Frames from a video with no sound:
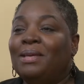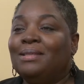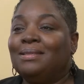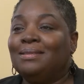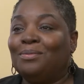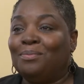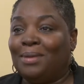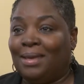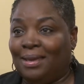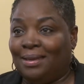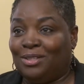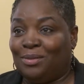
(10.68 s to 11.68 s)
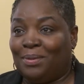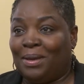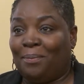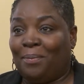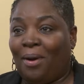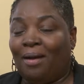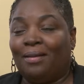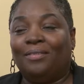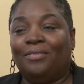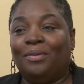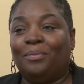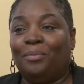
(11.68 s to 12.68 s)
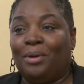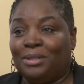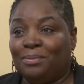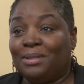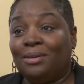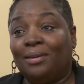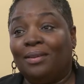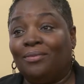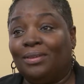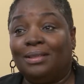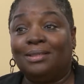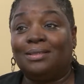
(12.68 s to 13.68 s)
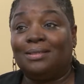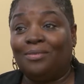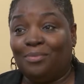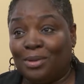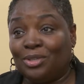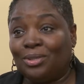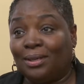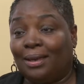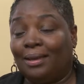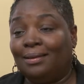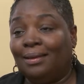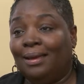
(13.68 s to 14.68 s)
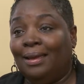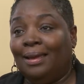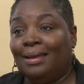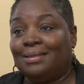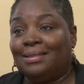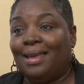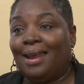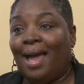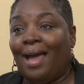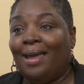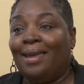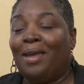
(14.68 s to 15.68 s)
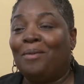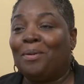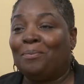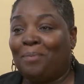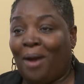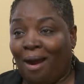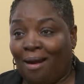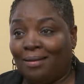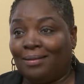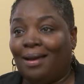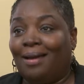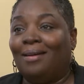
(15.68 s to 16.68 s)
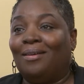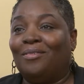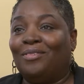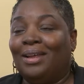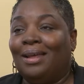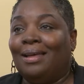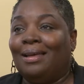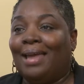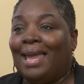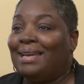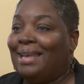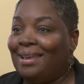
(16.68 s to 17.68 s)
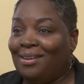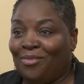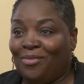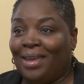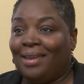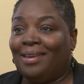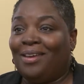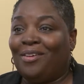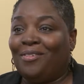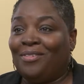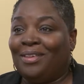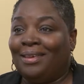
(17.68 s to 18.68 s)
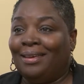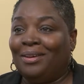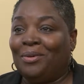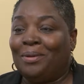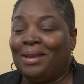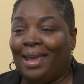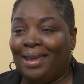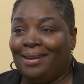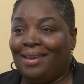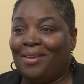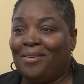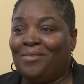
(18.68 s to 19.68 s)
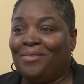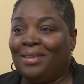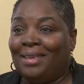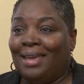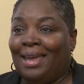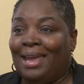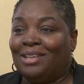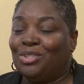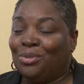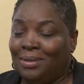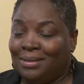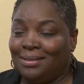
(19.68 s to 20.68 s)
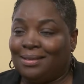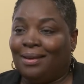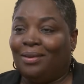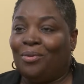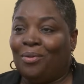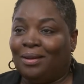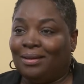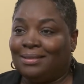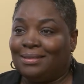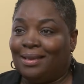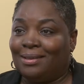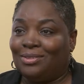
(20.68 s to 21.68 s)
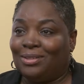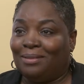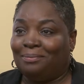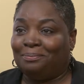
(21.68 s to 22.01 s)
means to me to be a part of Presbyterian Villages of Michigan is that I am a part of an innovative, creative, and trend-setting organization.